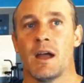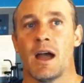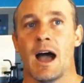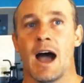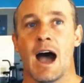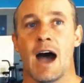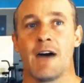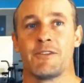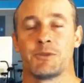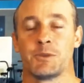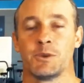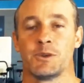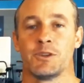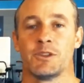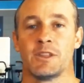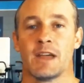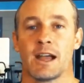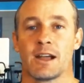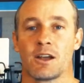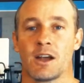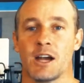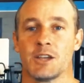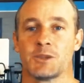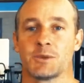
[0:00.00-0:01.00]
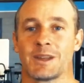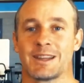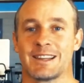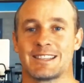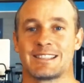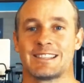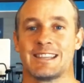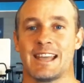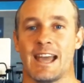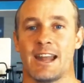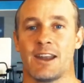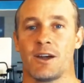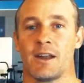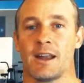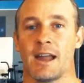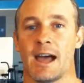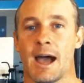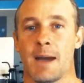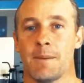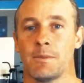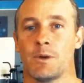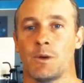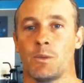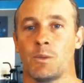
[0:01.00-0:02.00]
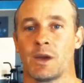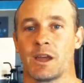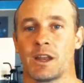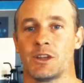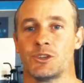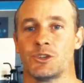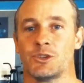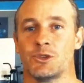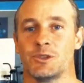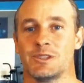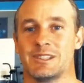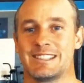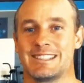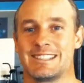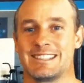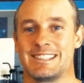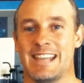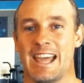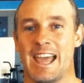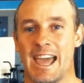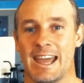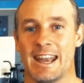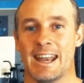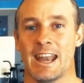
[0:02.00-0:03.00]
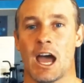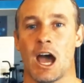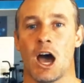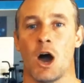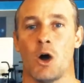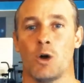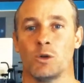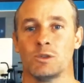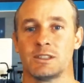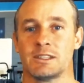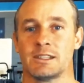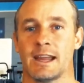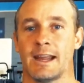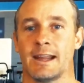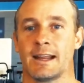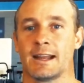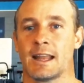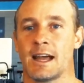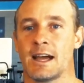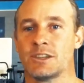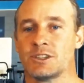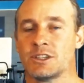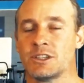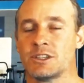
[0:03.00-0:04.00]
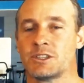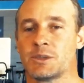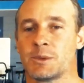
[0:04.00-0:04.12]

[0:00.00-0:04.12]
After we do that, guys, we're going to stand on up. We're going to do 10 alternating lunges.